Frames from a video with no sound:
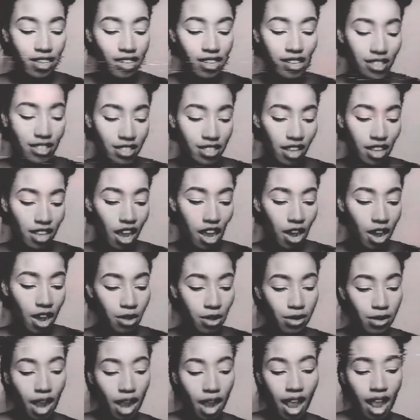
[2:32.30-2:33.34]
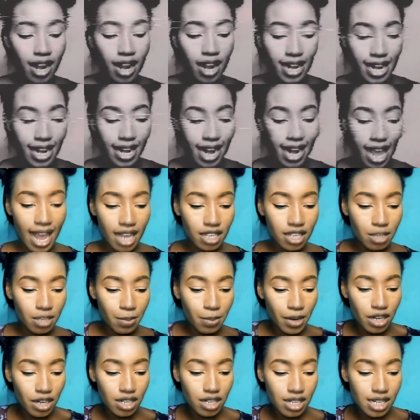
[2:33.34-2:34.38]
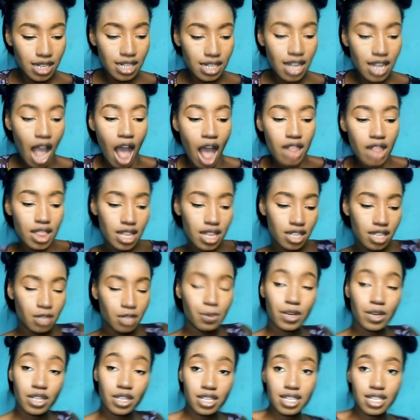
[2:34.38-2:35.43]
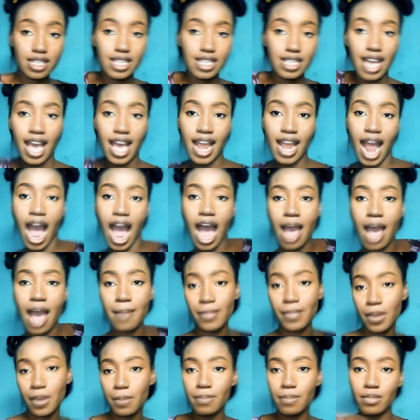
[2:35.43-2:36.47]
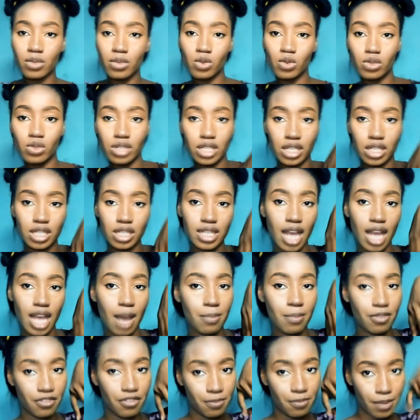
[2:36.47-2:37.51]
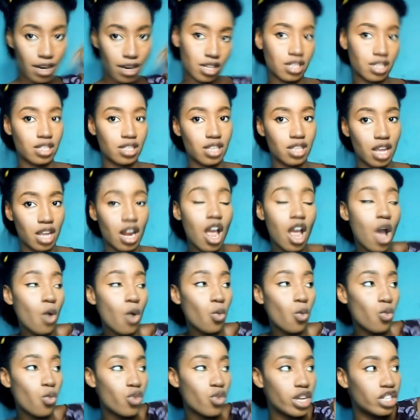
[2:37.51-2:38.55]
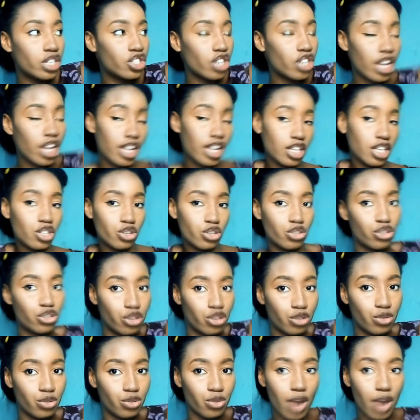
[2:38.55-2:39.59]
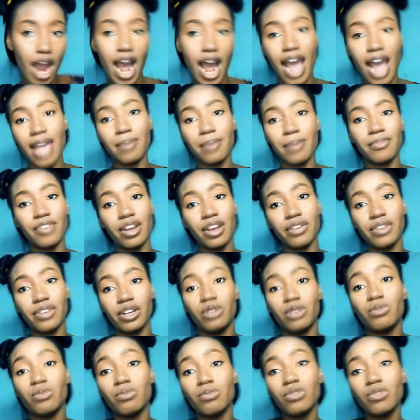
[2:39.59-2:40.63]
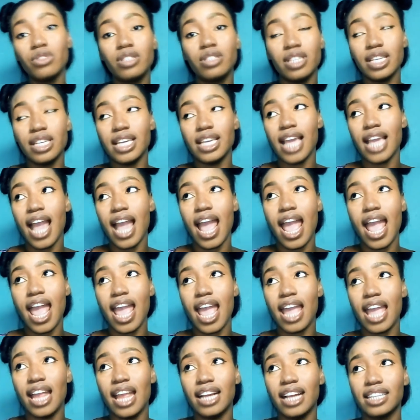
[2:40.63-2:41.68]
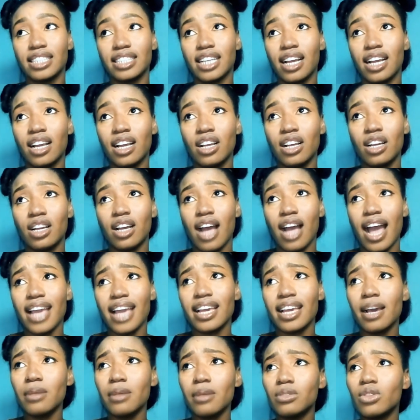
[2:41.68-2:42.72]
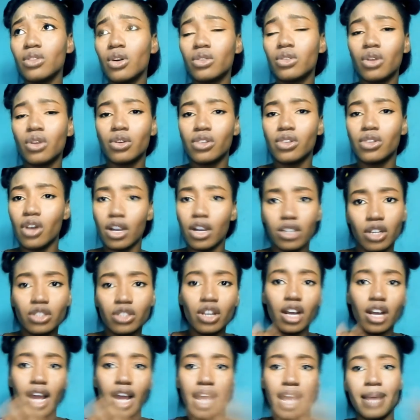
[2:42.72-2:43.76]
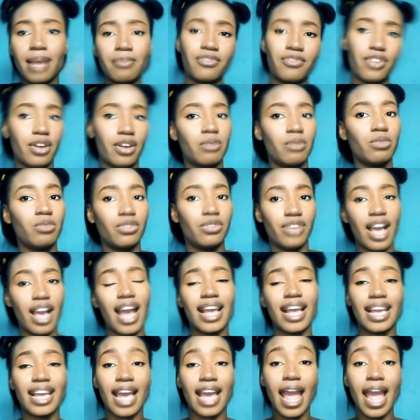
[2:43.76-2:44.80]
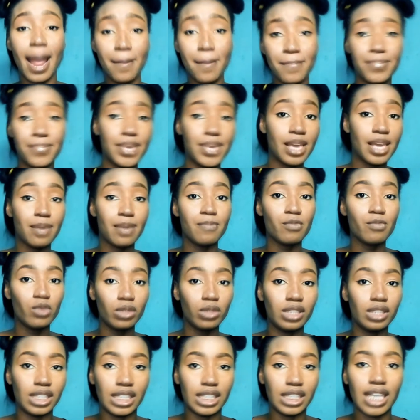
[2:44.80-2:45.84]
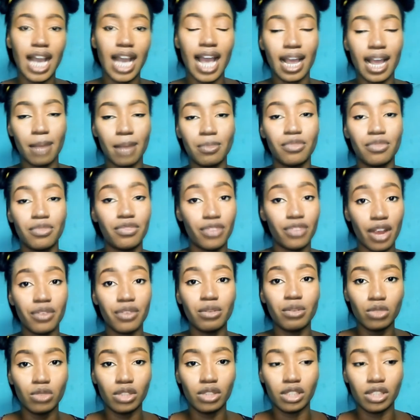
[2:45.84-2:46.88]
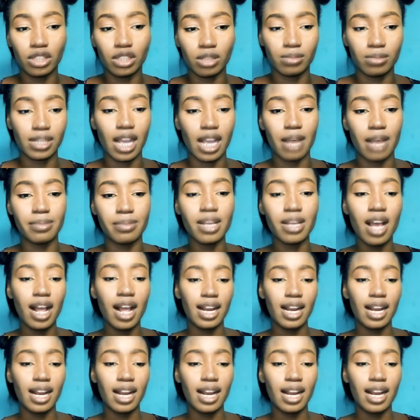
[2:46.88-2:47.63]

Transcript: So, next person, this person said, I'm a moody type of person, which is true. I am very, very moody and I can't, no, no, no, not, not I am very moody. I can be moody. I can be very moody sometimes.